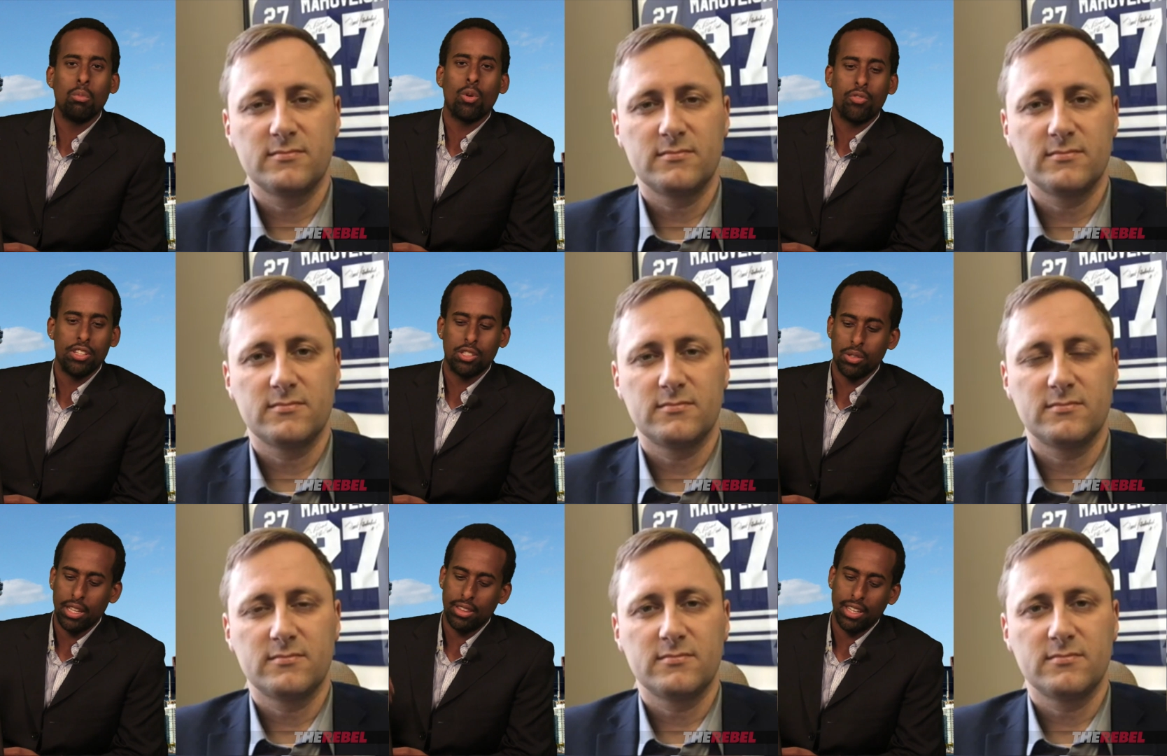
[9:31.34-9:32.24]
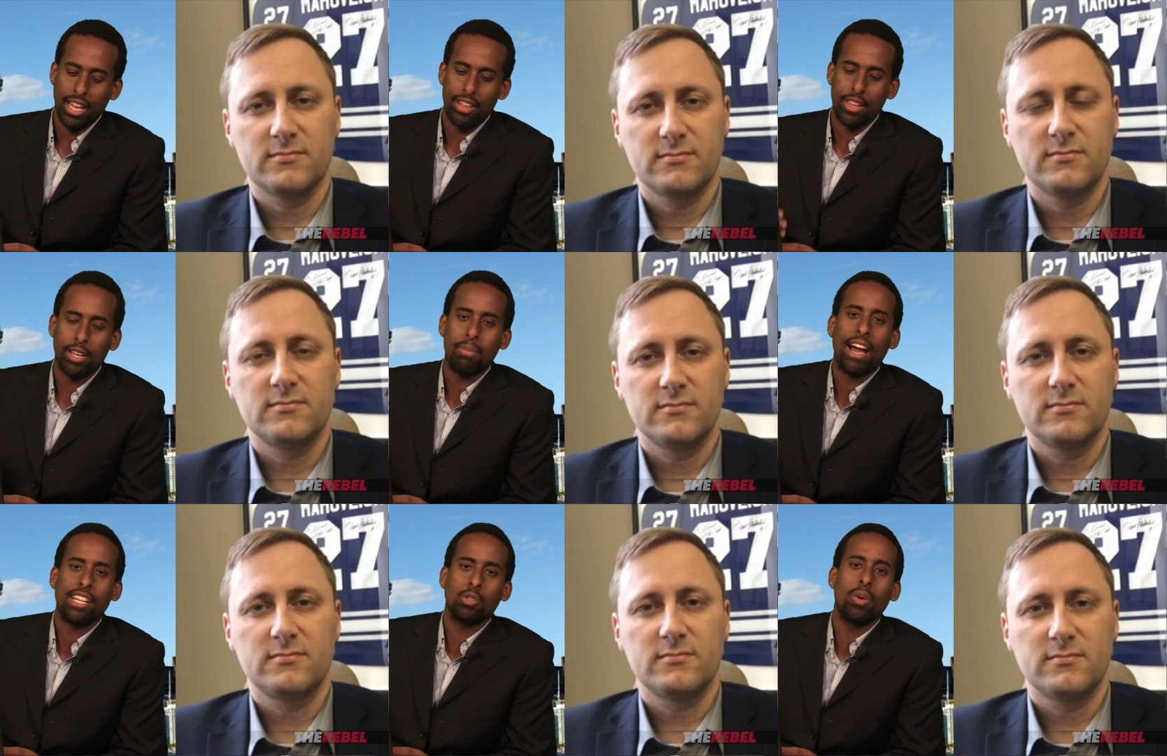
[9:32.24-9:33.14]
Speaker 1: and morphine so that they, ca- they could
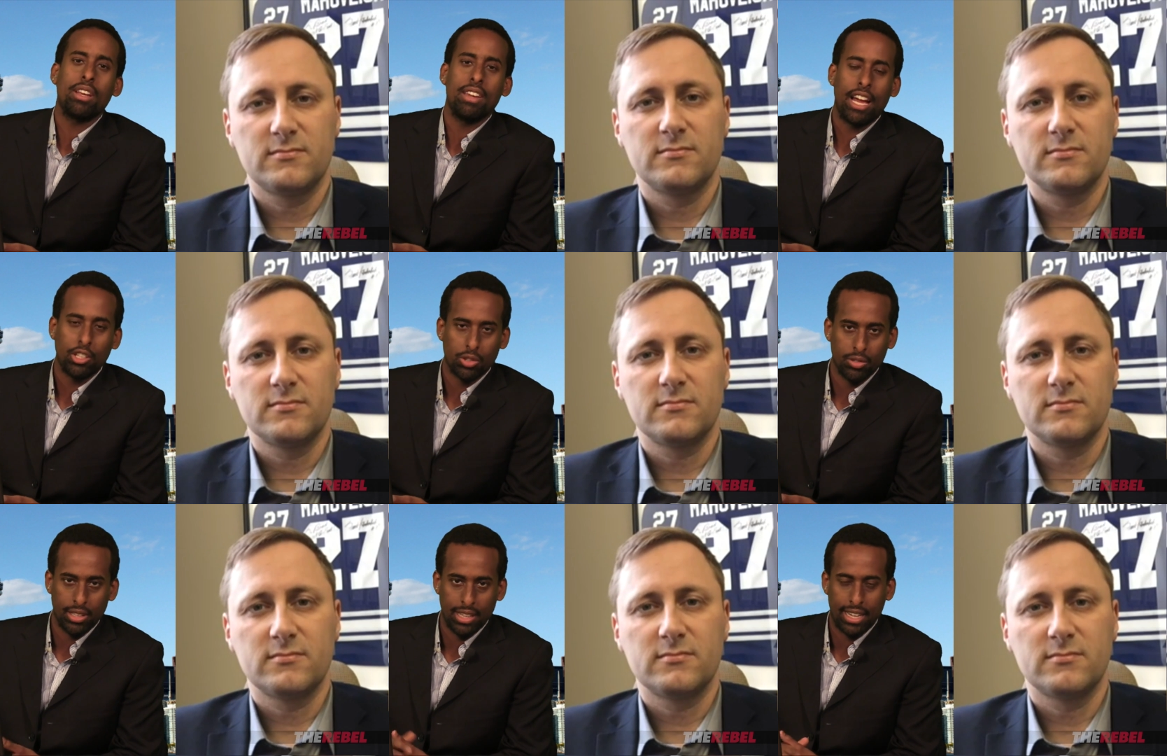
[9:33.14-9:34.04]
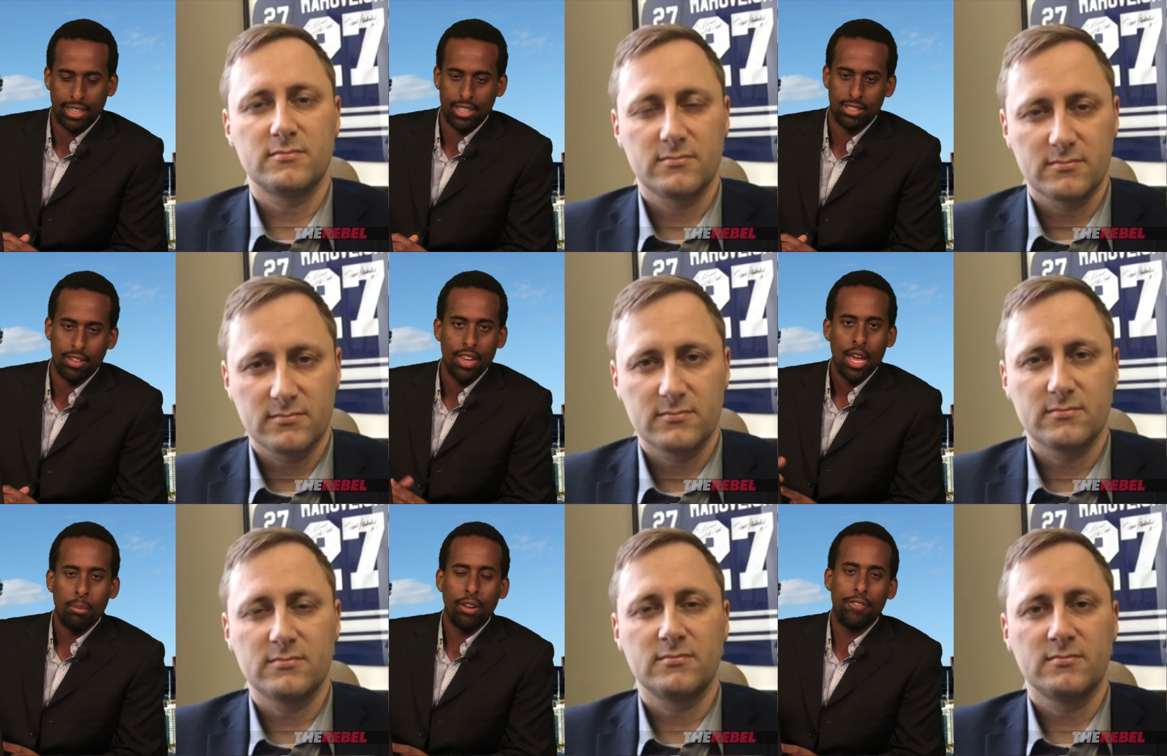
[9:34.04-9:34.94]
pass away naturally, that kind of
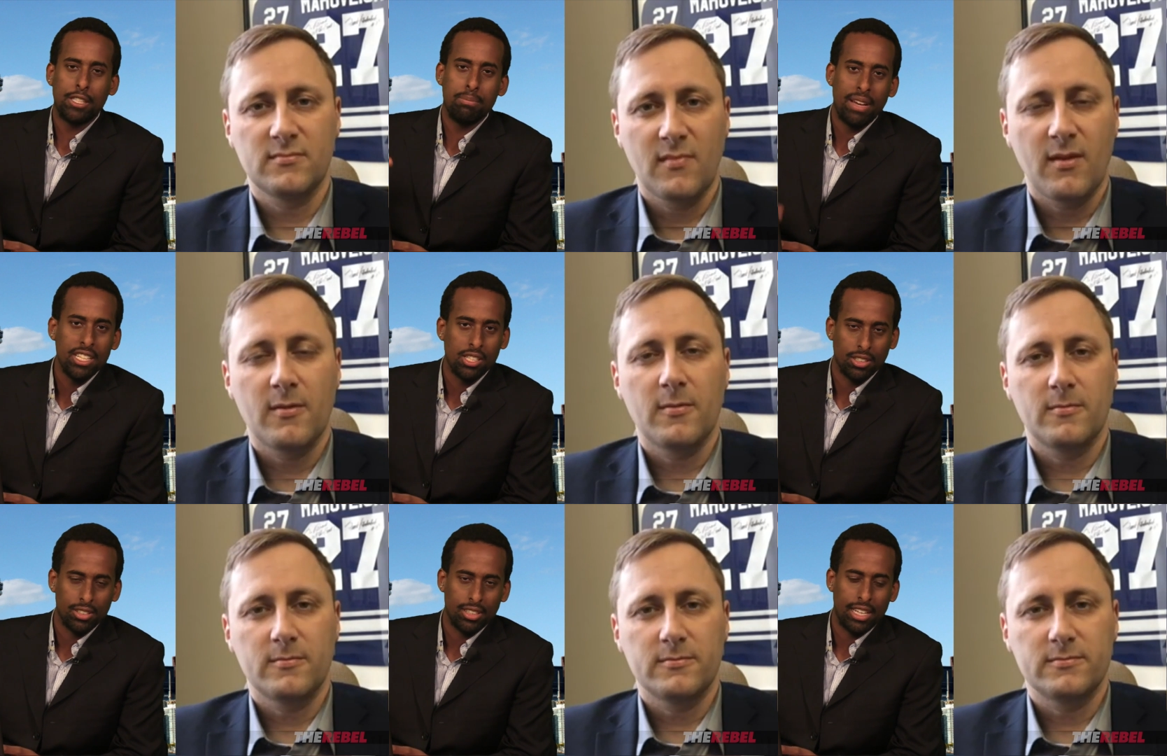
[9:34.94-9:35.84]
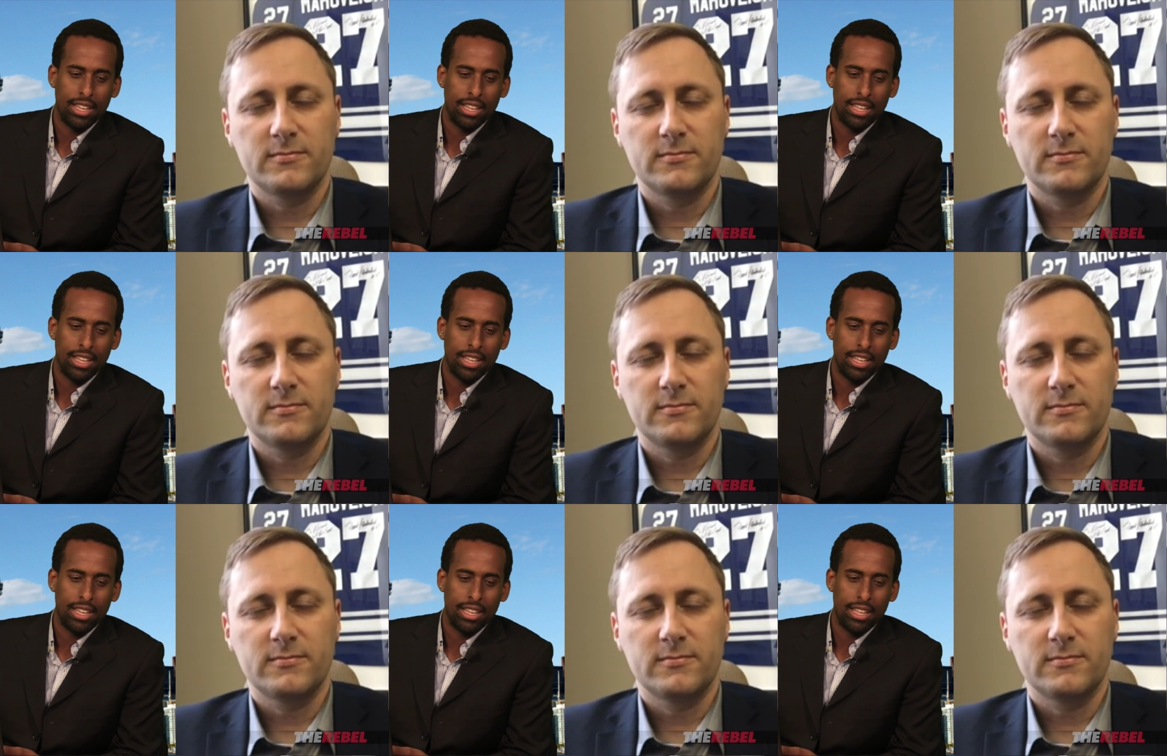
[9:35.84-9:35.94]
stuff. But if it's mental,